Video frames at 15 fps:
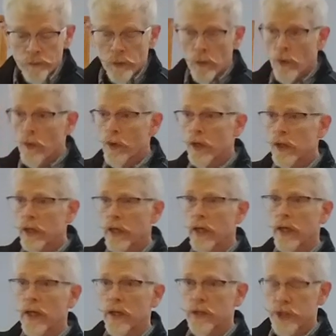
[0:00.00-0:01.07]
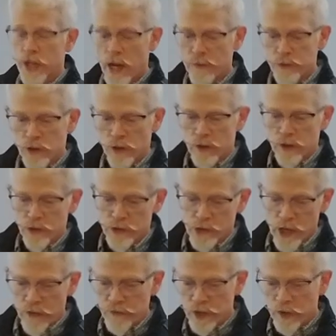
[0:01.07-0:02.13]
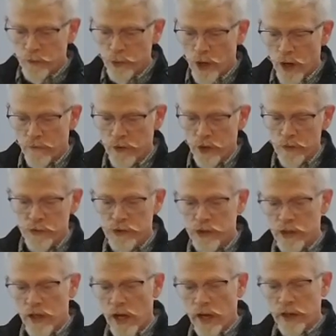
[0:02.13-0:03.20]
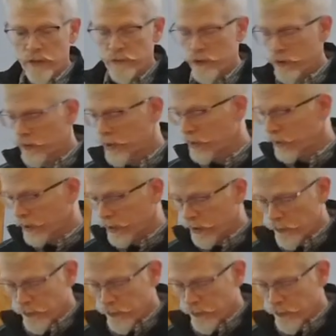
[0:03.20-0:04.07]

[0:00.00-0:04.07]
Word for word: Well, we're looking at chapter 7 of Proverbs tonight. If you're going to look at a